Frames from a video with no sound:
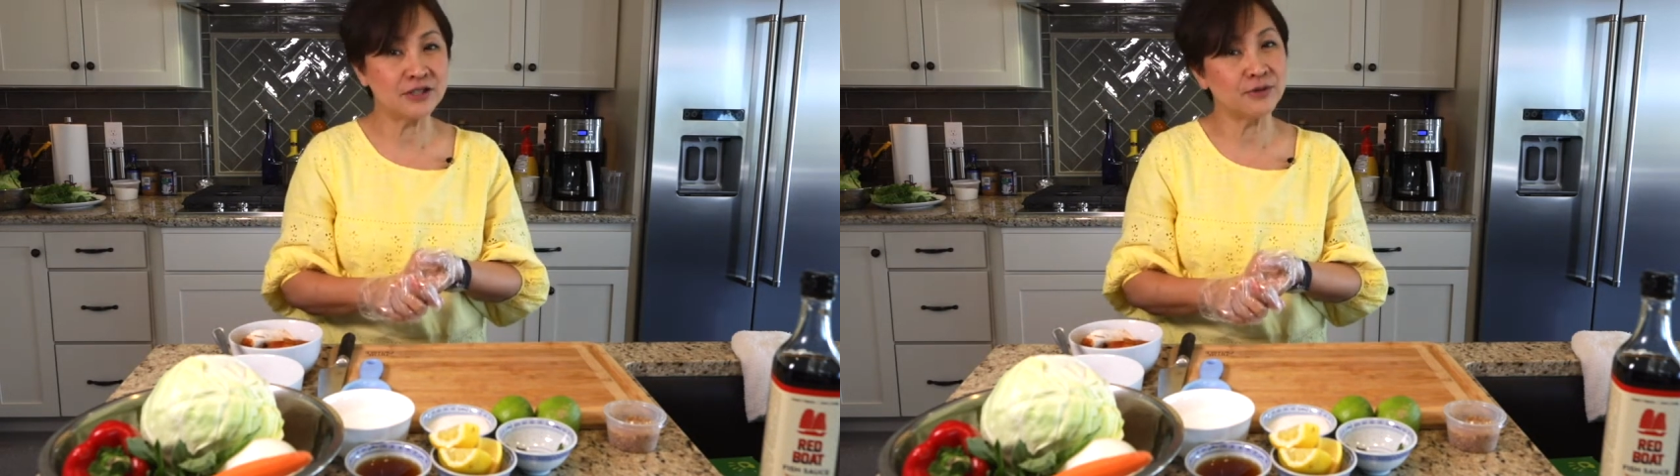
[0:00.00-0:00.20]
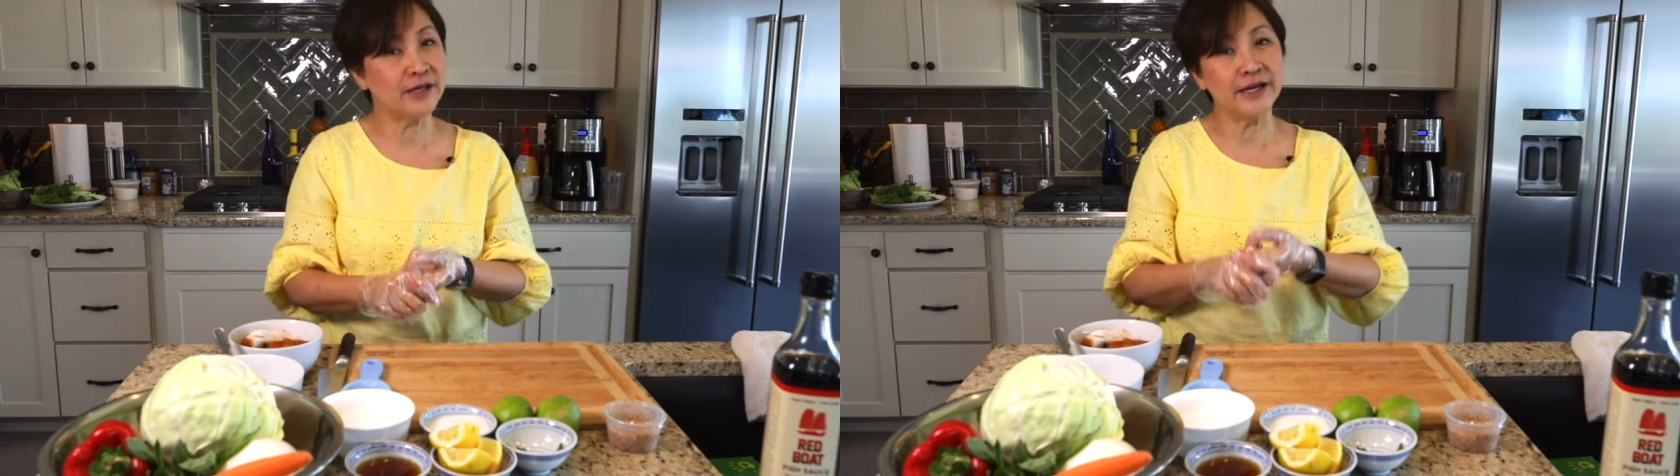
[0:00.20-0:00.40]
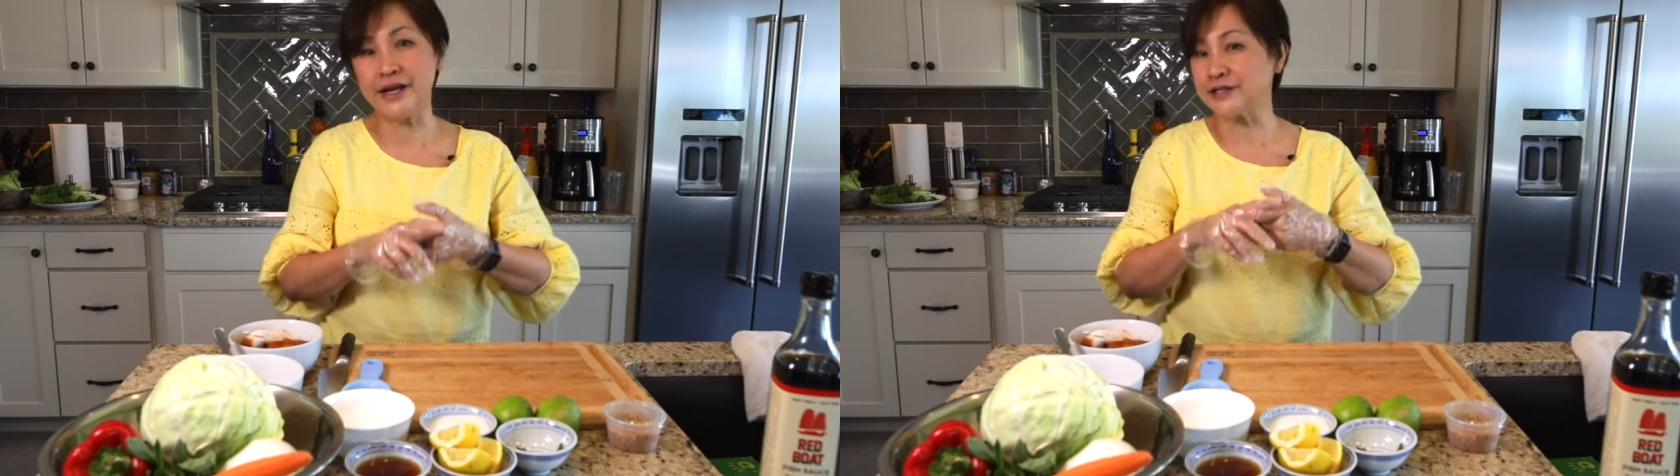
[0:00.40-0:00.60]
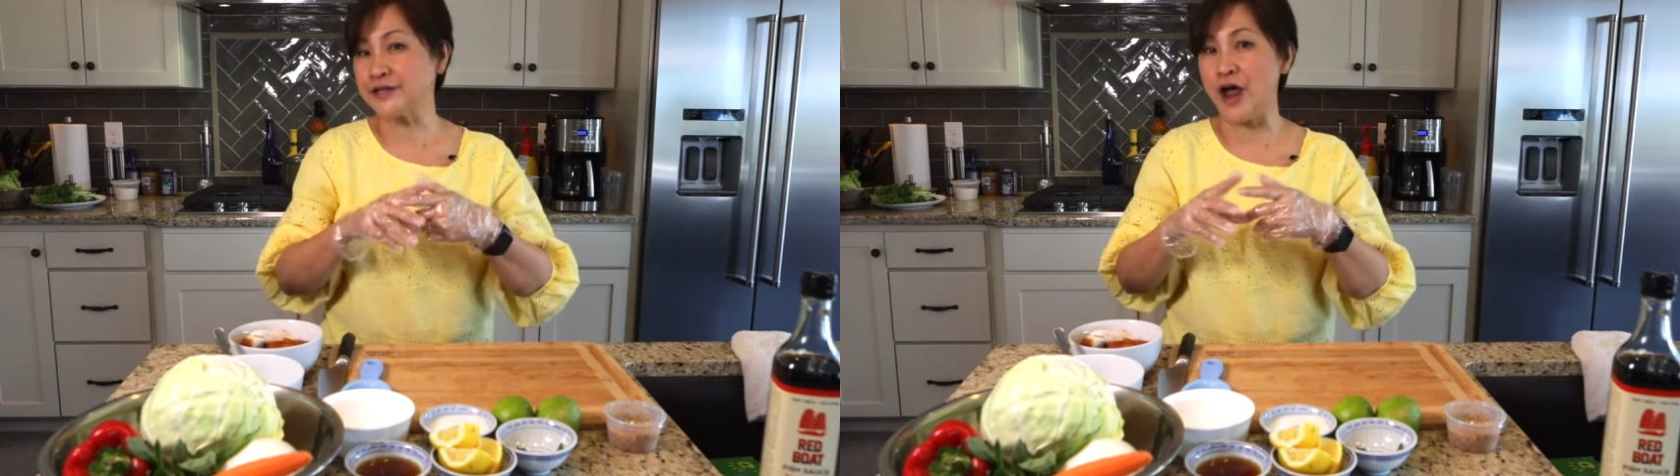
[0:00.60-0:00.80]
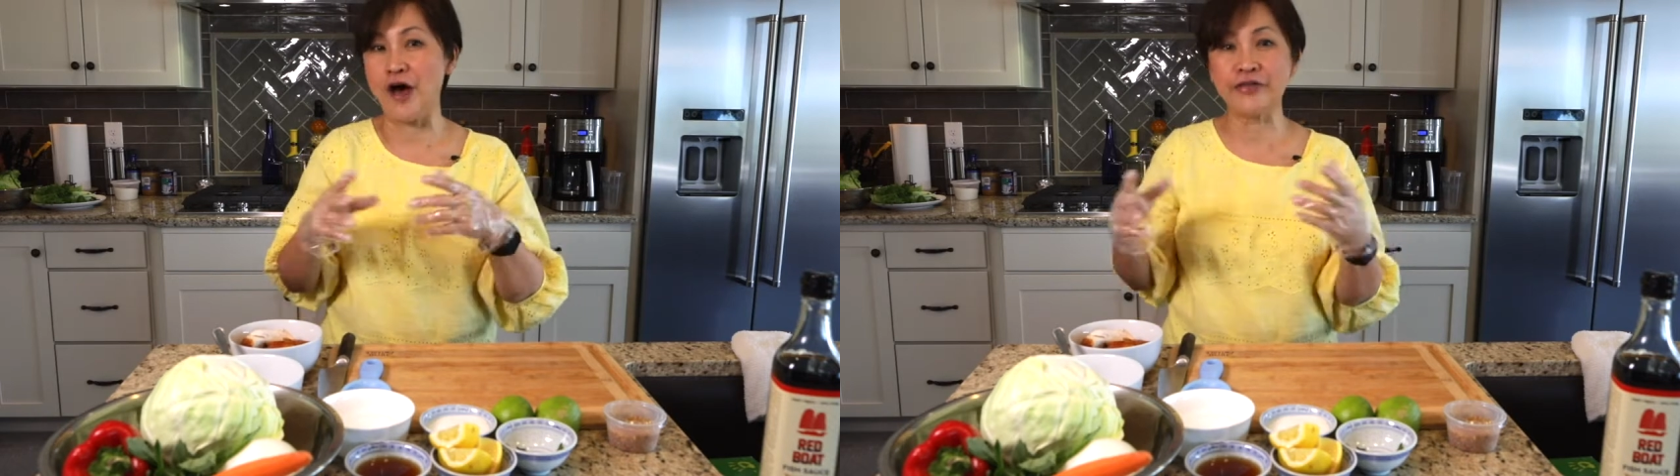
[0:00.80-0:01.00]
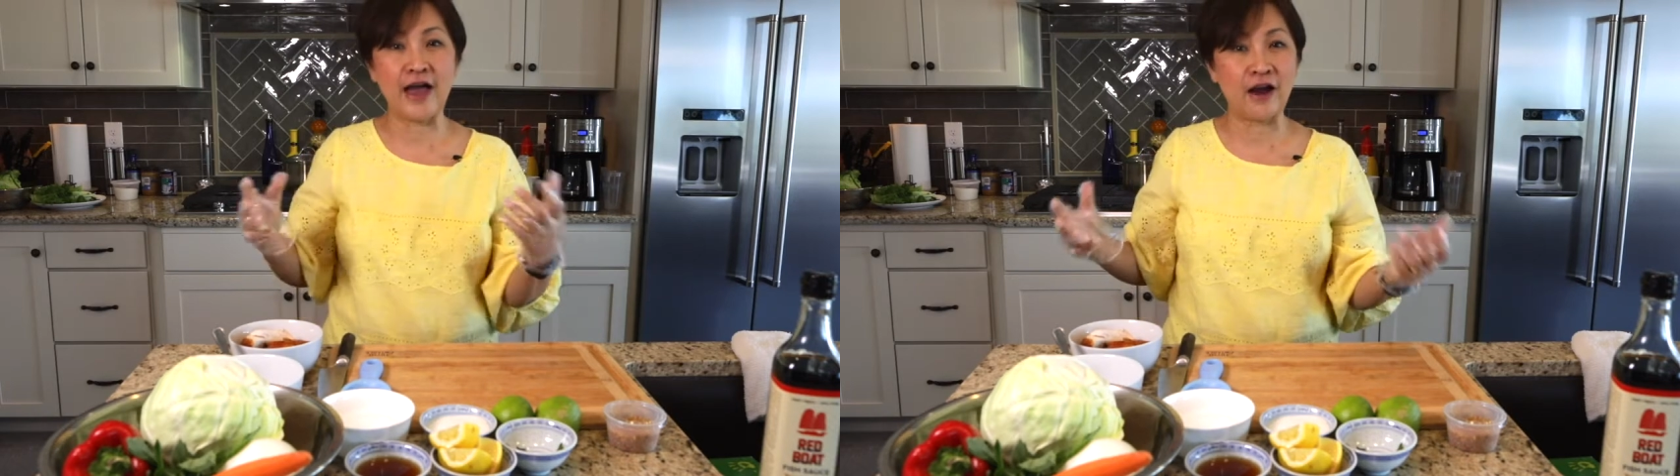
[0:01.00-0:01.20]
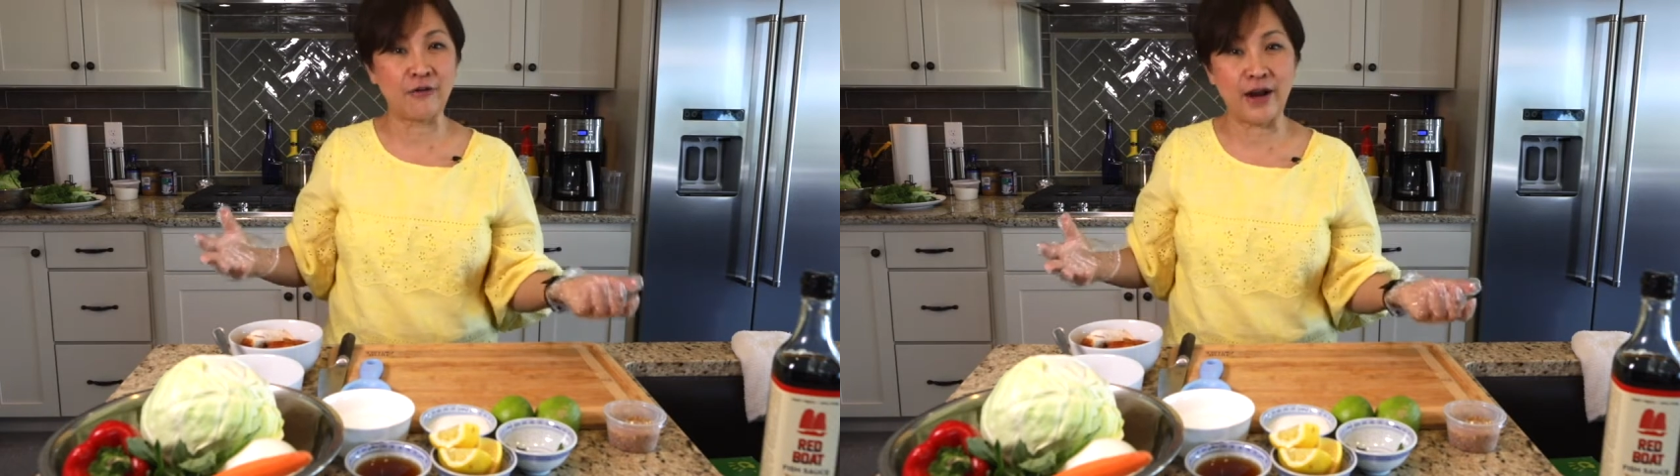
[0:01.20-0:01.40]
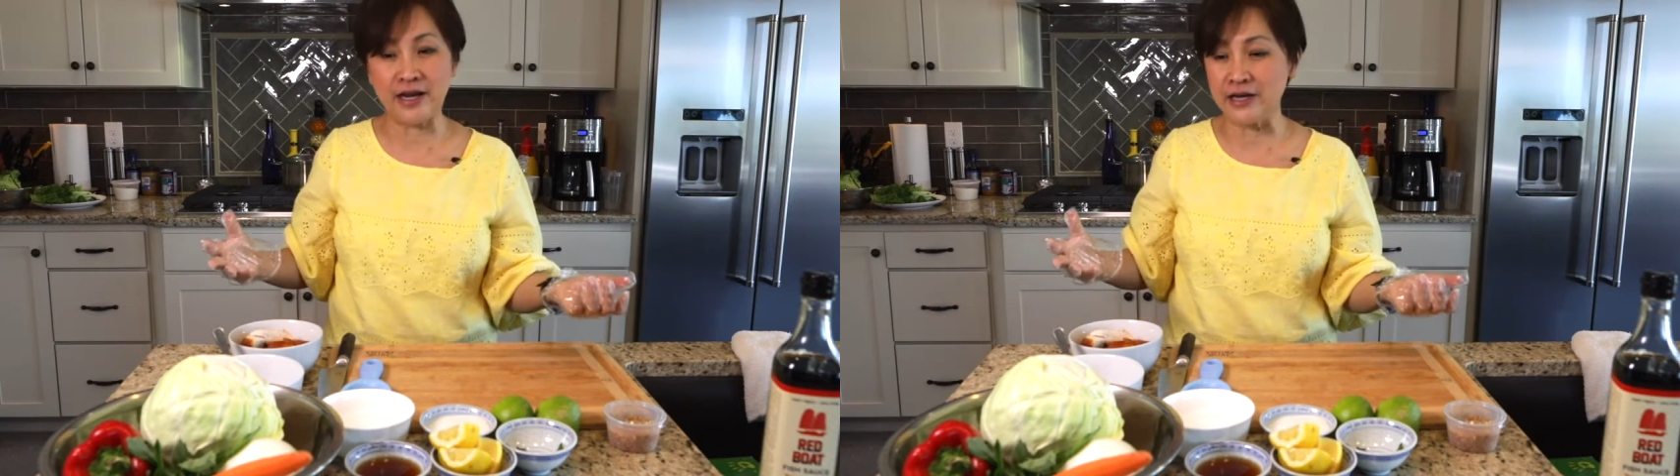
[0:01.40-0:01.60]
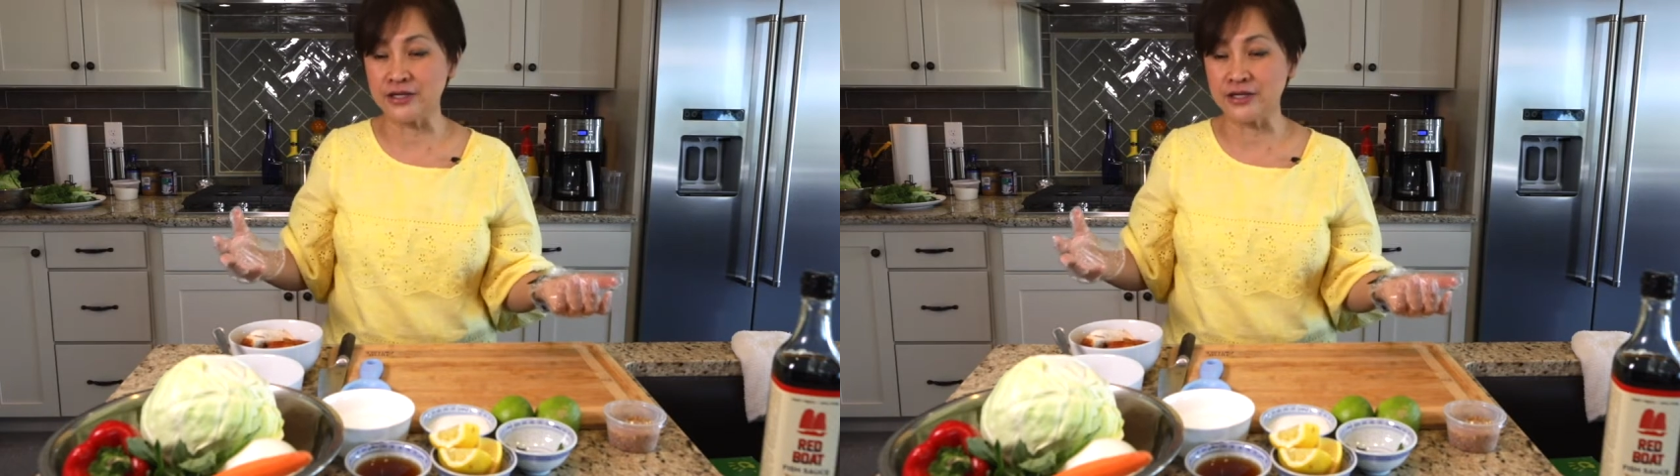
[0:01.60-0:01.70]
really is not that great in